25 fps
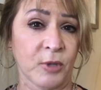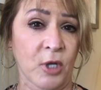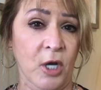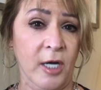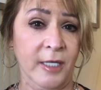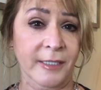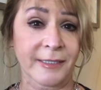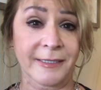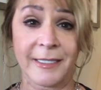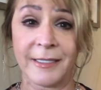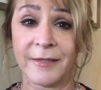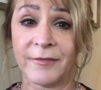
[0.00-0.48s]

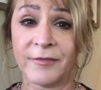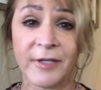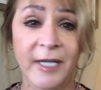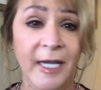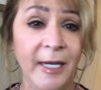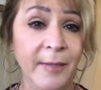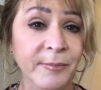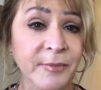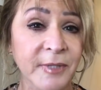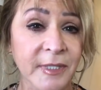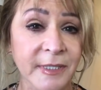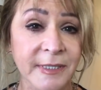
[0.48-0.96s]
blocks that have
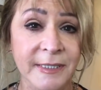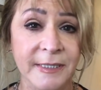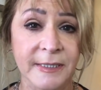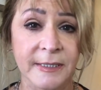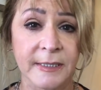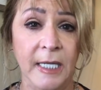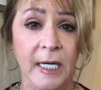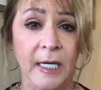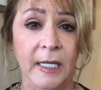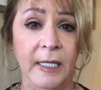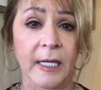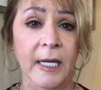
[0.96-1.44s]
kept us
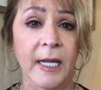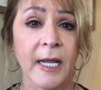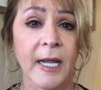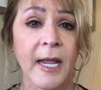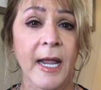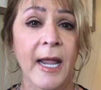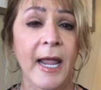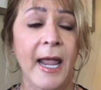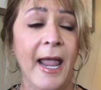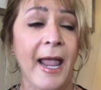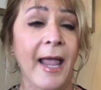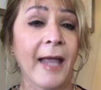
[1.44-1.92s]
stuck
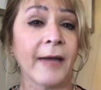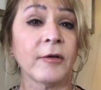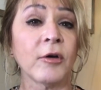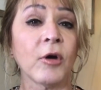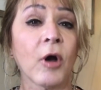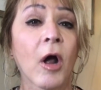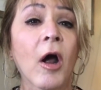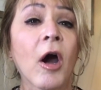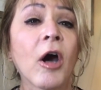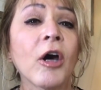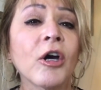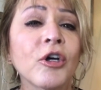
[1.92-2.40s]
and
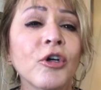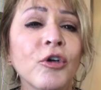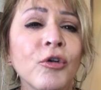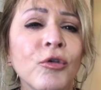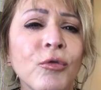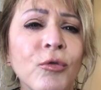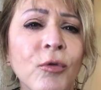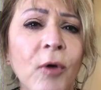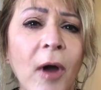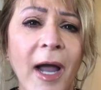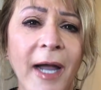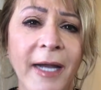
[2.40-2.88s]
are
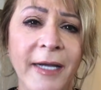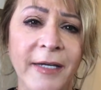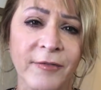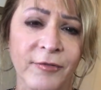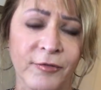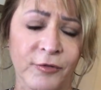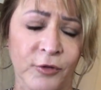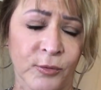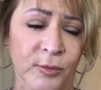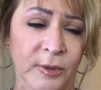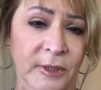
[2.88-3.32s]
crying for